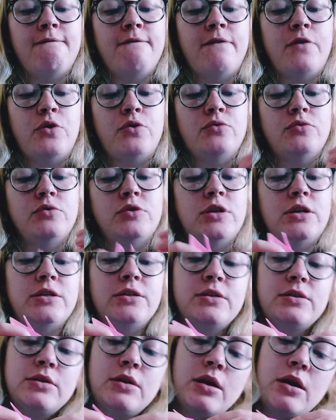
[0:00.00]
fold
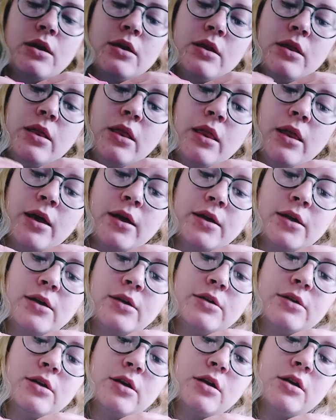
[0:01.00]
it
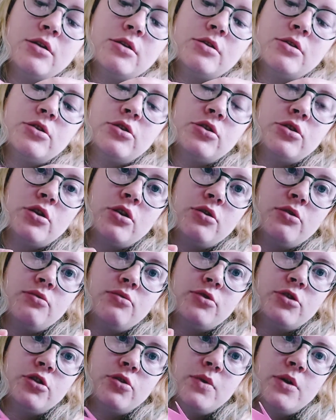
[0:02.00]
like so.
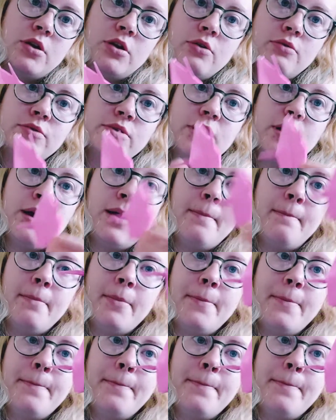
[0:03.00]
So it goes up.